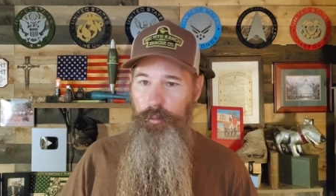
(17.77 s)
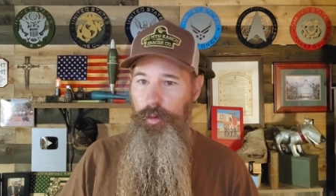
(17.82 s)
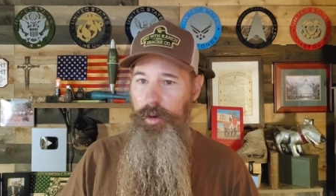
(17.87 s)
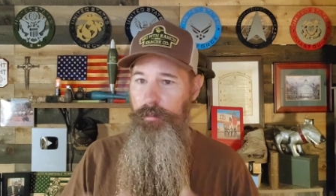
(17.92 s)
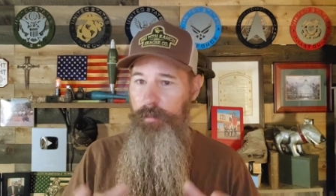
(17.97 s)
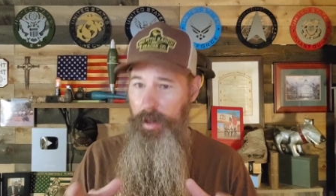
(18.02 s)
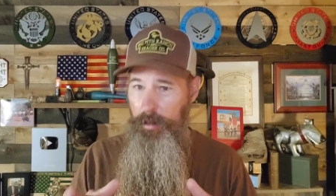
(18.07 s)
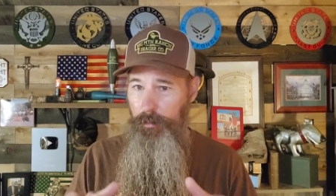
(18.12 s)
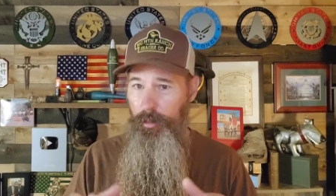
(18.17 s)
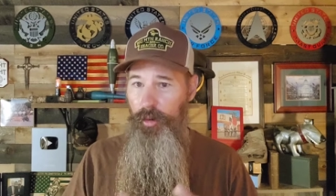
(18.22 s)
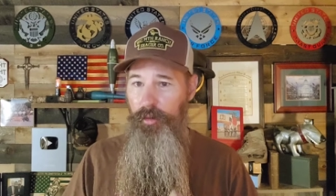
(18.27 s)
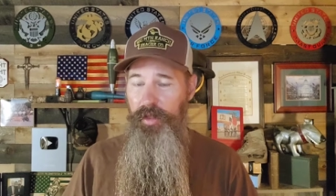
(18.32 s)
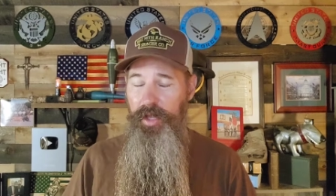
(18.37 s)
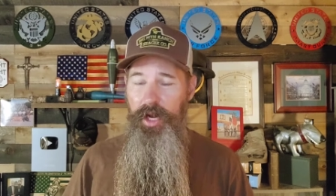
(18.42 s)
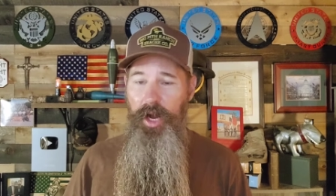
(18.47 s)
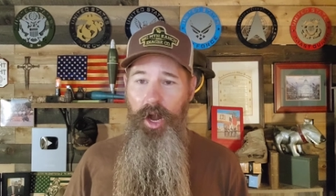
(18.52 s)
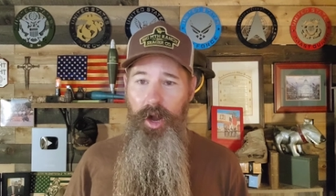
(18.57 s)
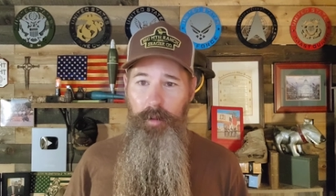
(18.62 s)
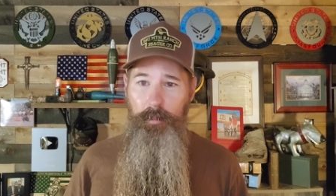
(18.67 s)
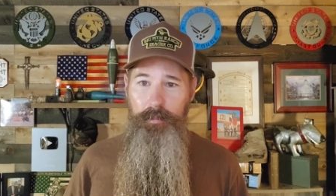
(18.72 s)
Remember
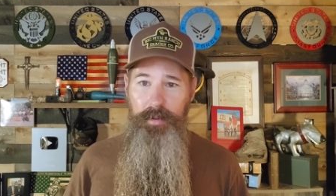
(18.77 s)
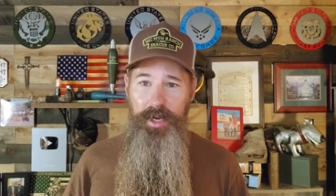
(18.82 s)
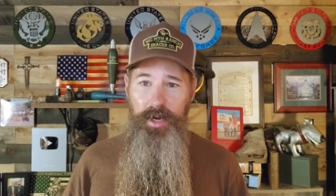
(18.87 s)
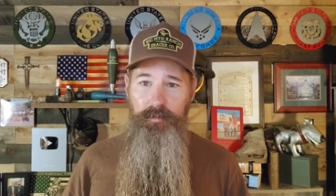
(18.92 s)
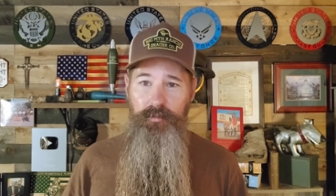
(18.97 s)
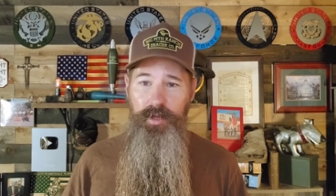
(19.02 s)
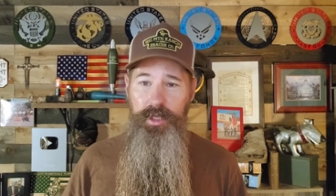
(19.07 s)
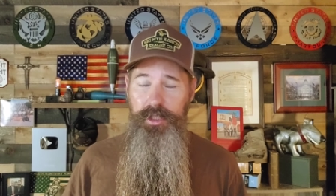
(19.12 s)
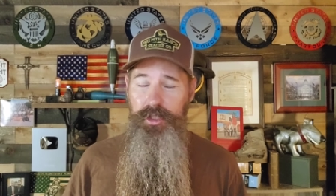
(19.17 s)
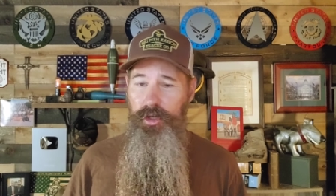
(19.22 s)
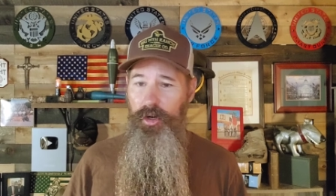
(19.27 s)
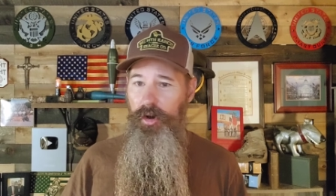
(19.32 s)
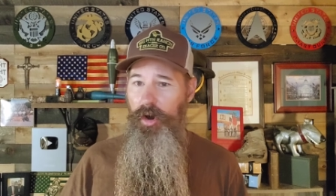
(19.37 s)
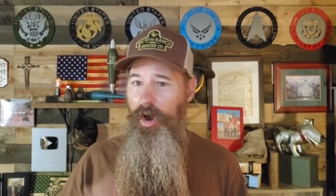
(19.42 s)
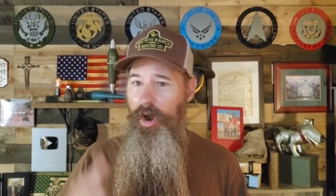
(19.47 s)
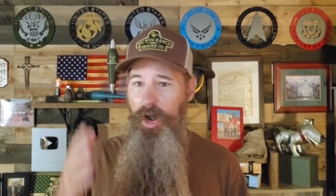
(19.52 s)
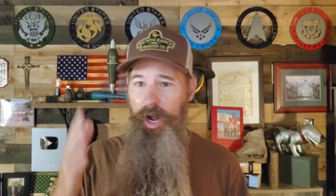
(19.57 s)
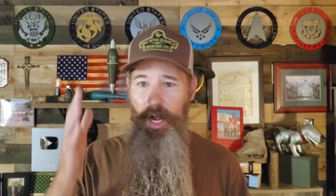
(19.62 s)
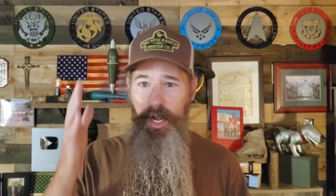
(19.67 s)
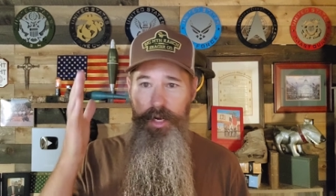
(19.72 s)
that our benefits are
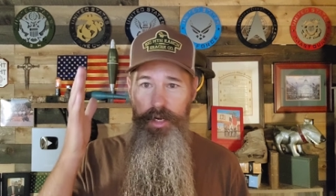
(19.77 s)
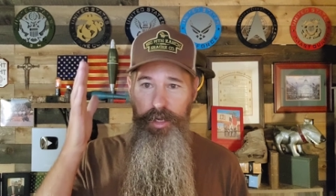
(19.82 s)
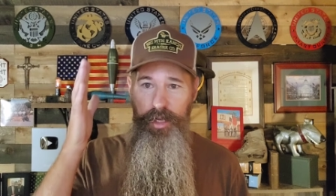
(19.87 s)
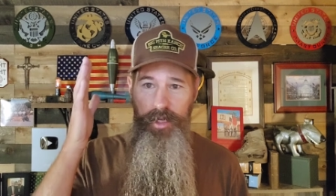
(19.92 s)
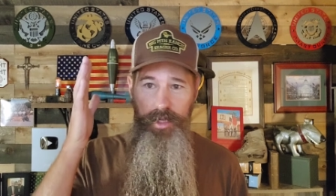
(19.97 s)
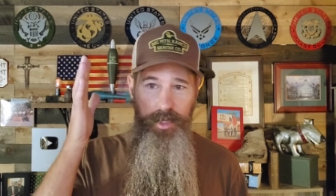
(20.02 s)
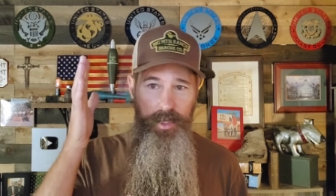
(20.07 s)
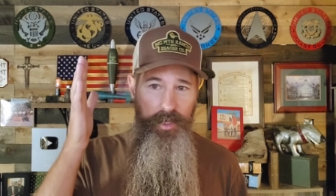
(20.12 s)
on